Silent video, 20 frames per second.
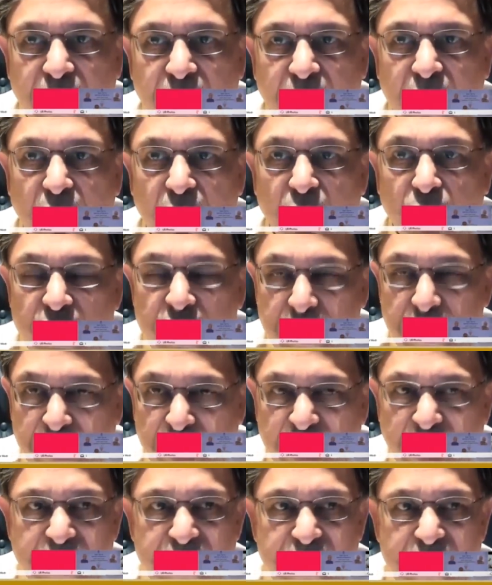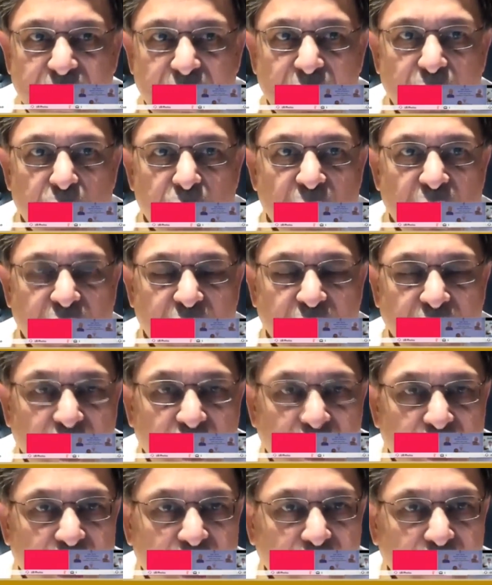which means make in
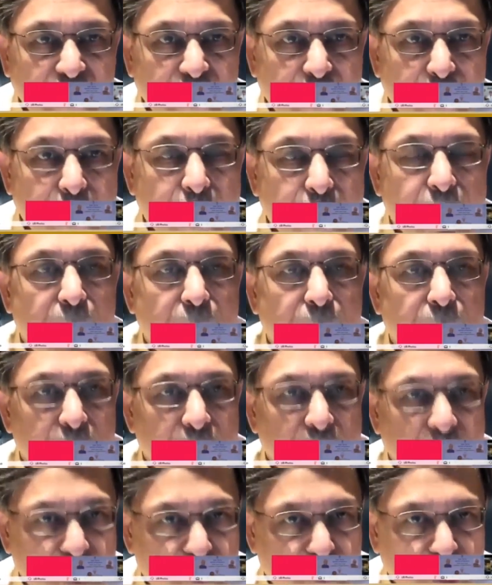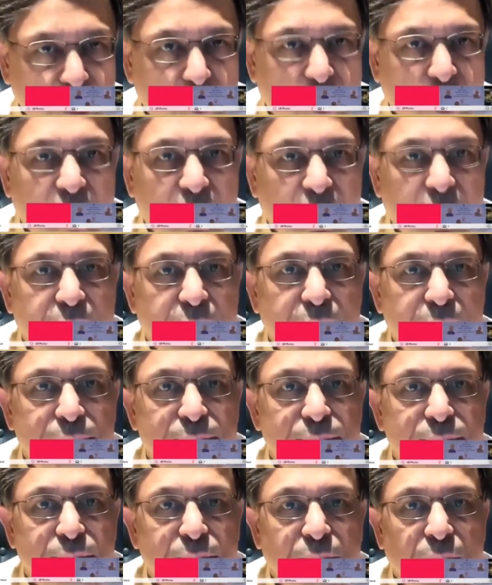India, make for the world.
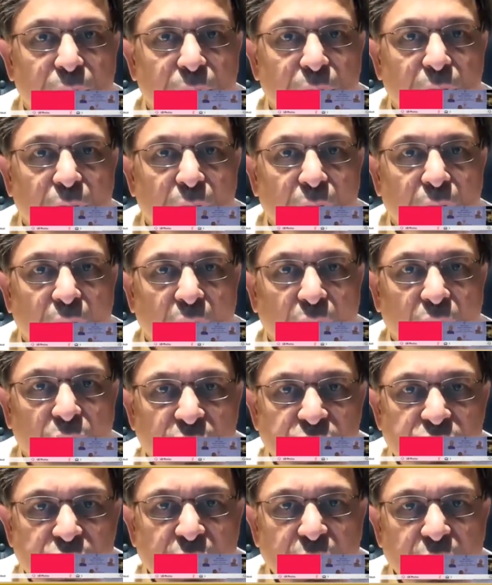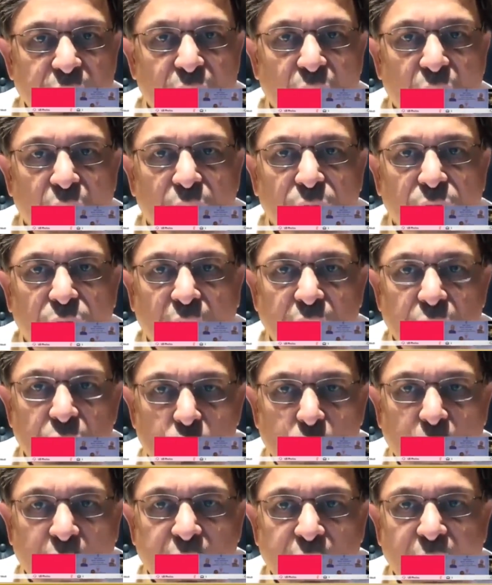A vision for a new
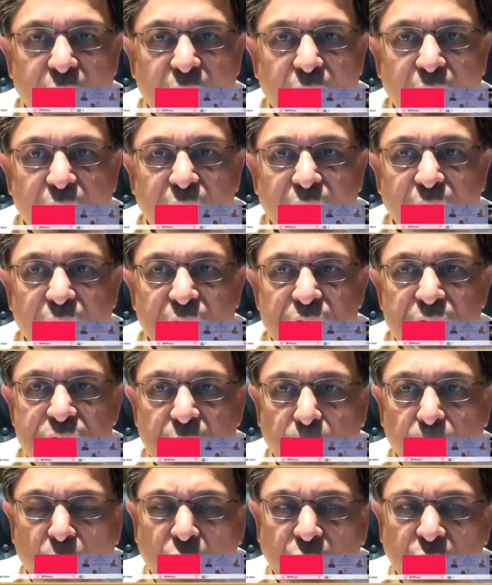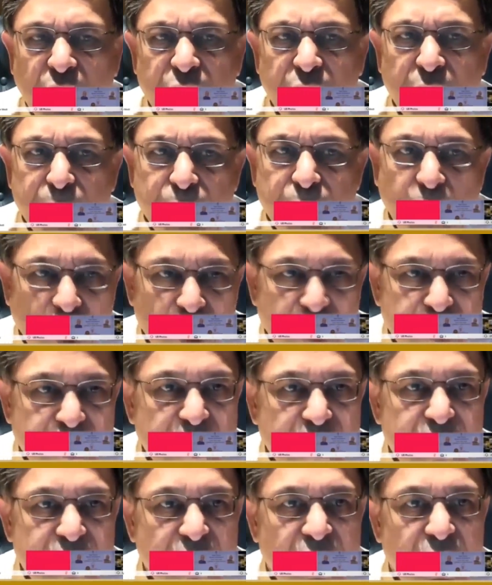India that is supported with
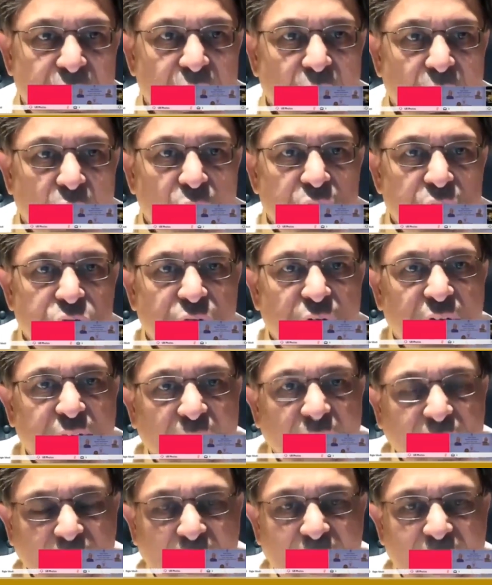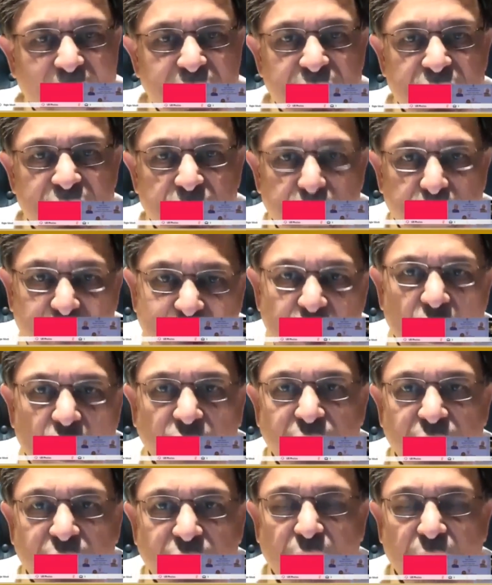policies which will catalyze the speed of
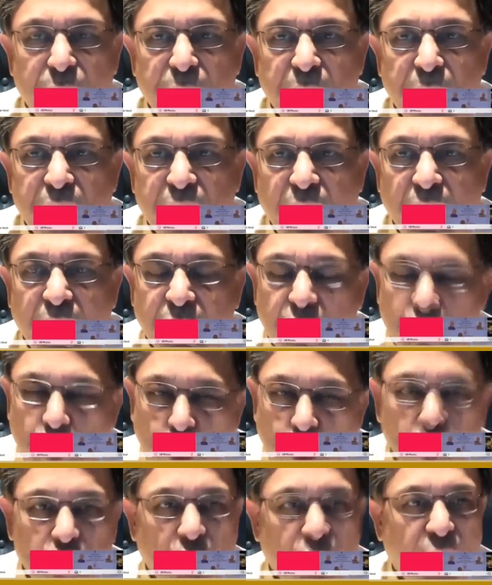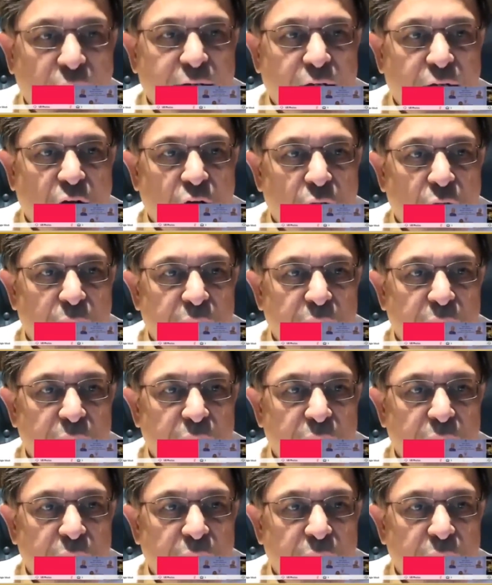development and growth of our economy.